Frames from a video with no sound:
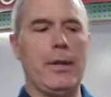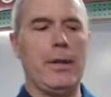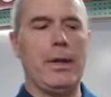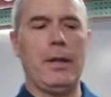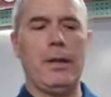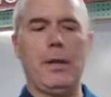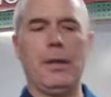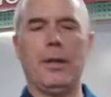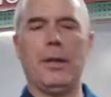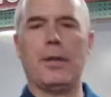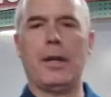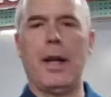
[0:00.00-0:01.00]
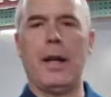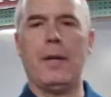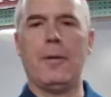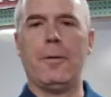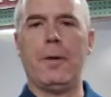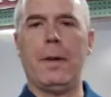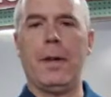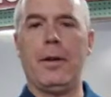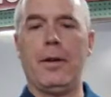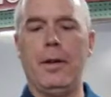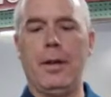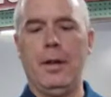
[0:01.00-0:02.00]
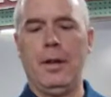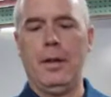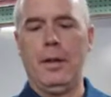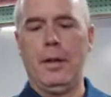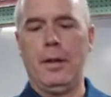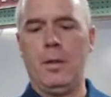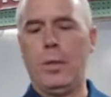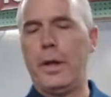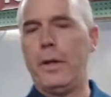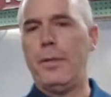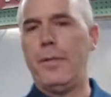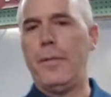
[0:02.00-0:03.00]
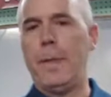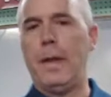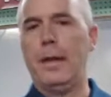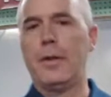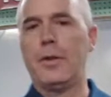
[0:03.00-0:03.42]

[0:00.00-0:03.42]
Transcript: too pricey. And you just slide it over there in the winter.